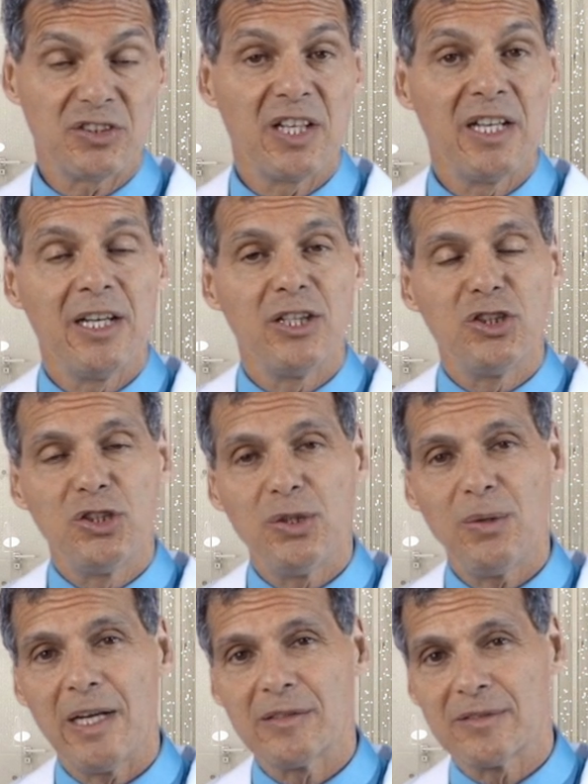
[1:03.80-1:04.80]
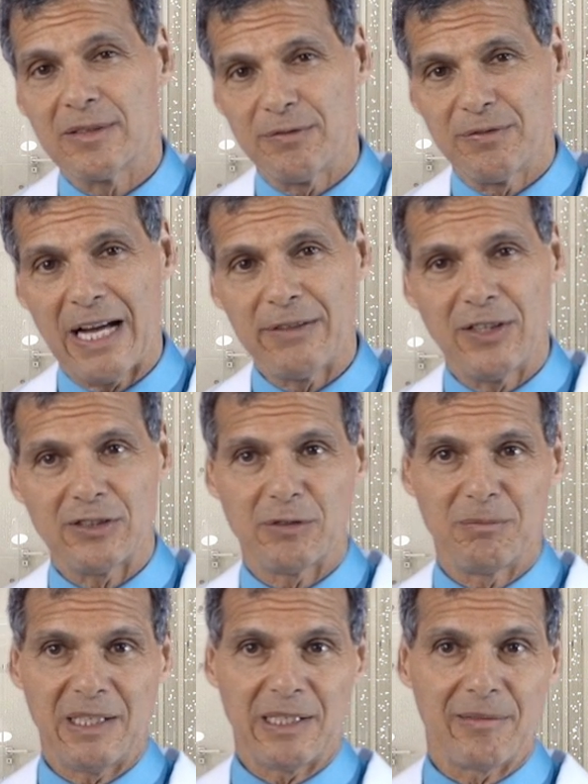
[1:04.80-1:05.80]
is 200 to
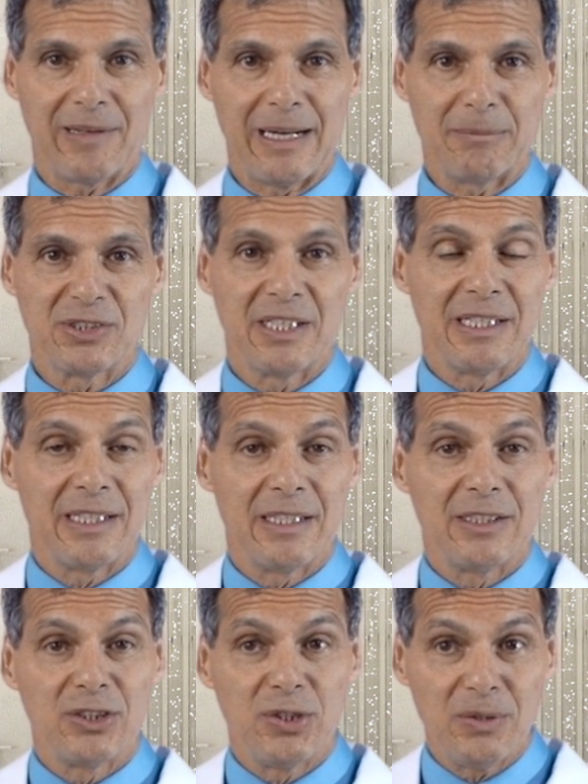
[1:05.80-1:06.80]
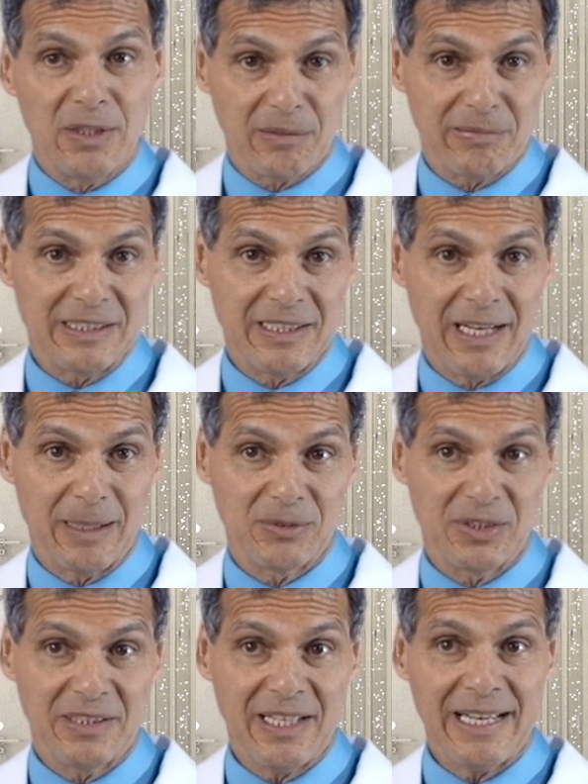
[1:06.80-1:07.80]
500 milligrams, 2 to 3
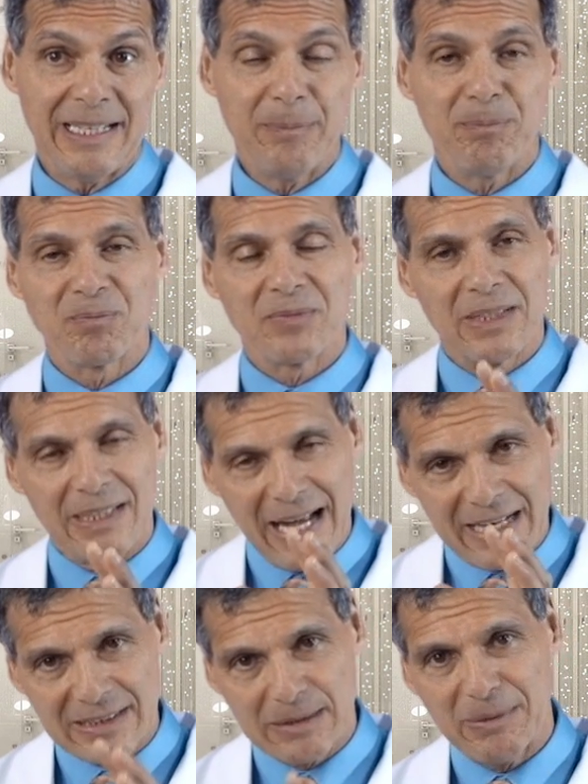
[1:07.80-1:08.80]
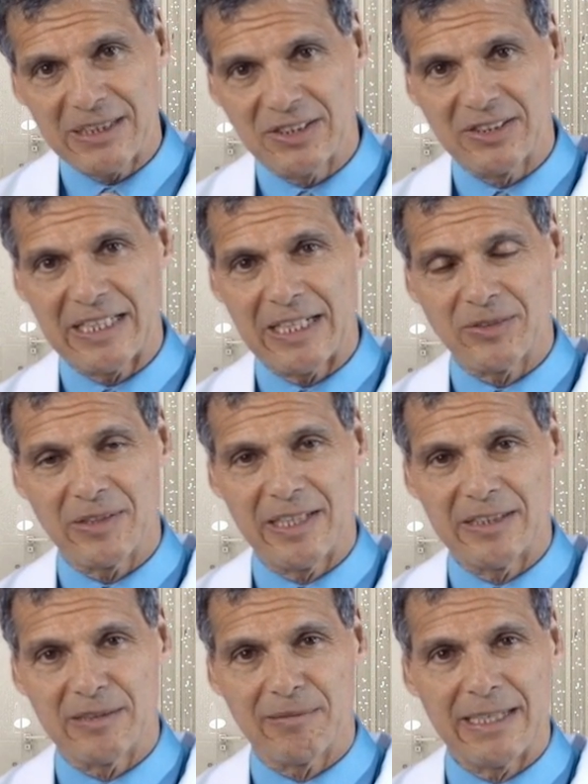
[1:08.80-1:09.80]
times a day, has to be a
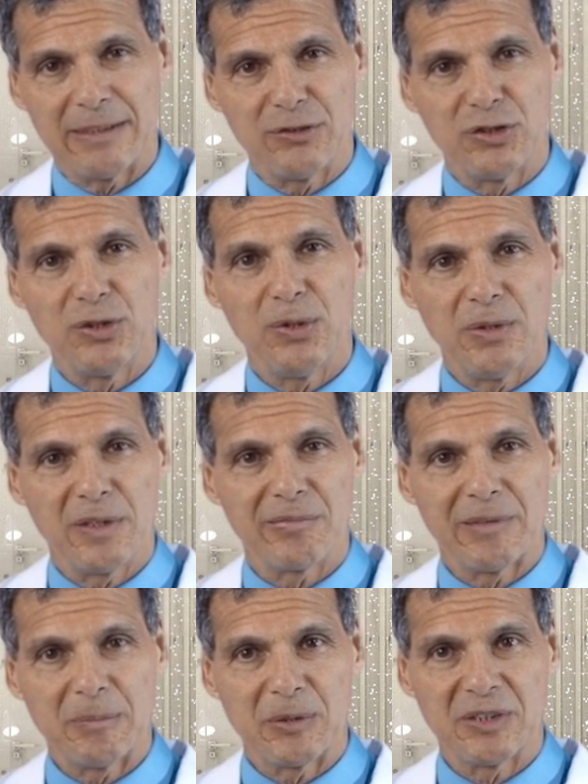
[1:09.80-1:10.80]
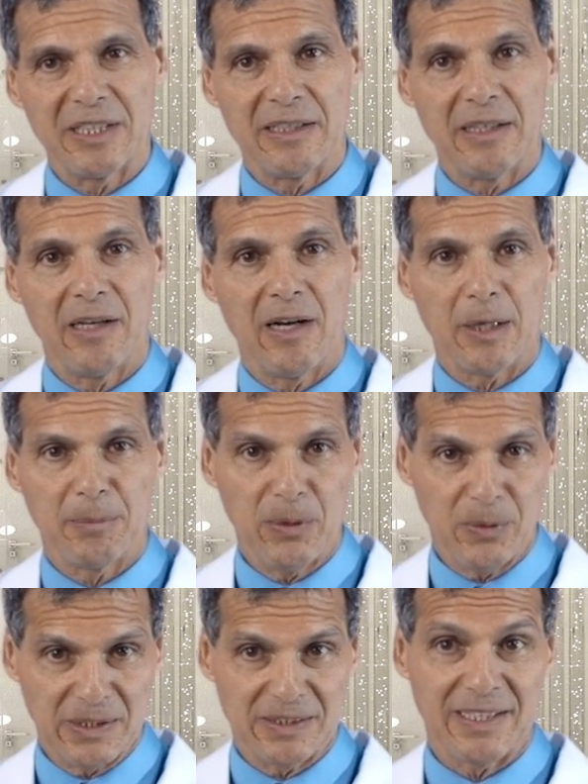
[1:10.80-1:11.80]
standardized grade of 2 to 3%
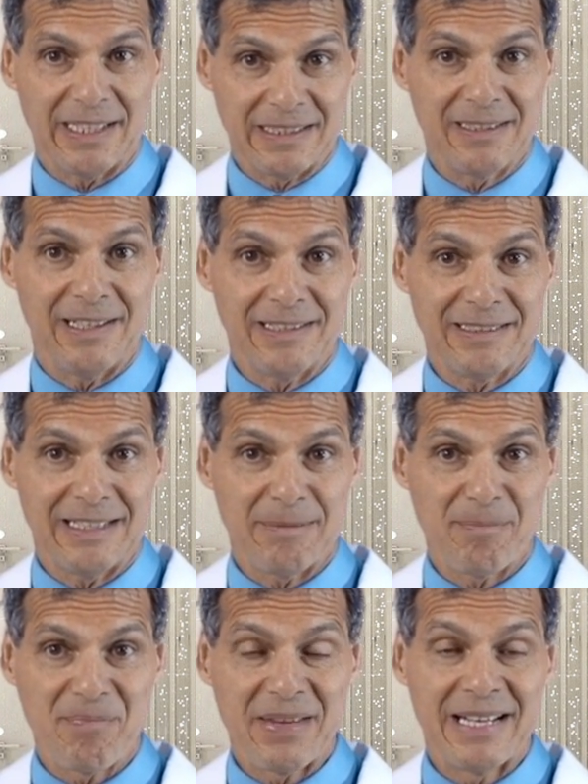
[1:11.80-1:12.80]
harpogycide content.